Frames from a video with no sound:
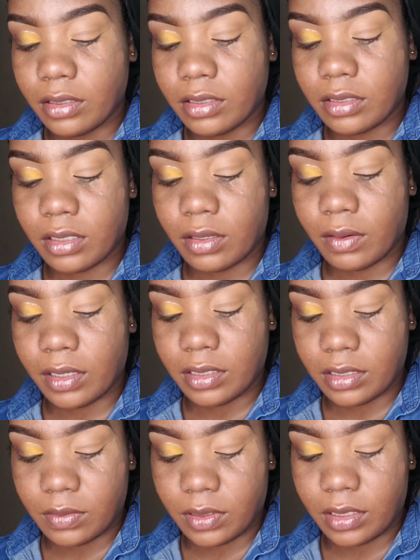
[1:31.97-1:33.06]
So I
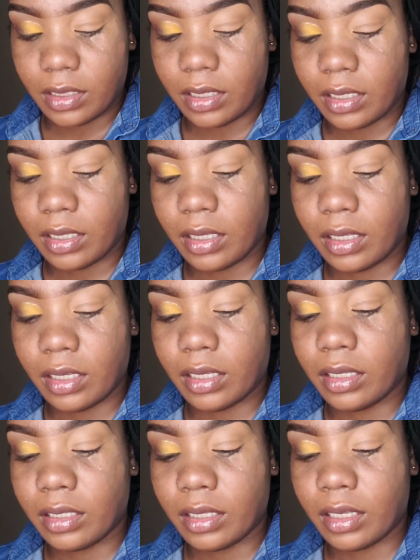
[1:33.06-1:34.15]
just went ahead
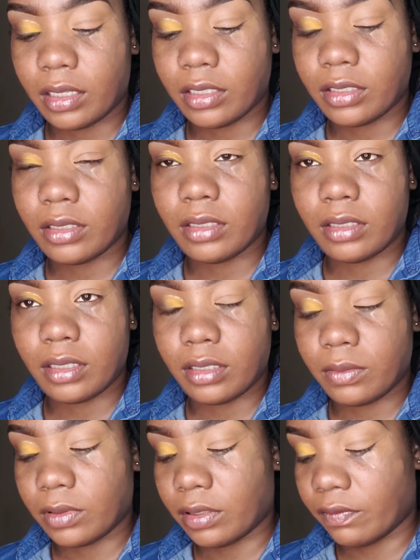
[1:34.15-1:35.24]
and got another
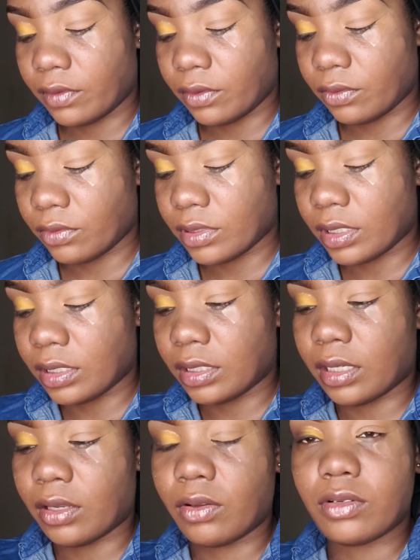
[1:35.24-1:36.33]
one of those, and then
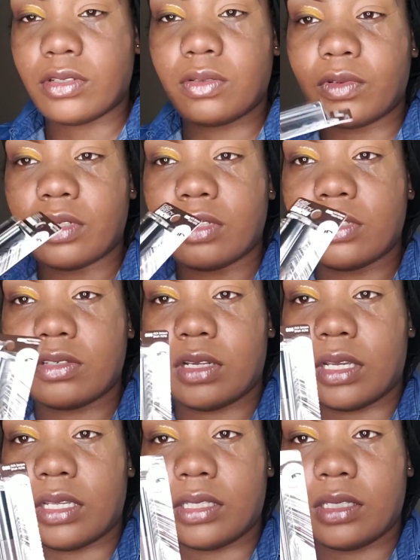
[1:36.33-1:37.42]
I also wanted to
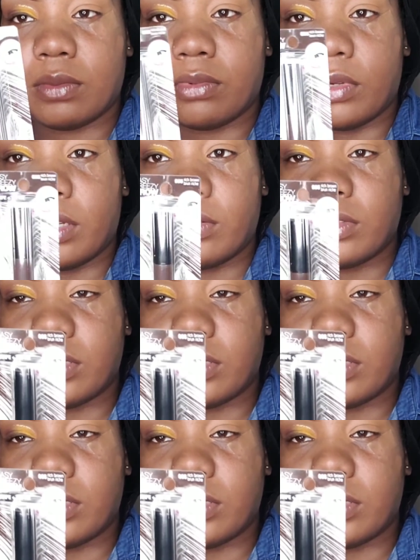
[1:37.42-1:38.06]
try the brow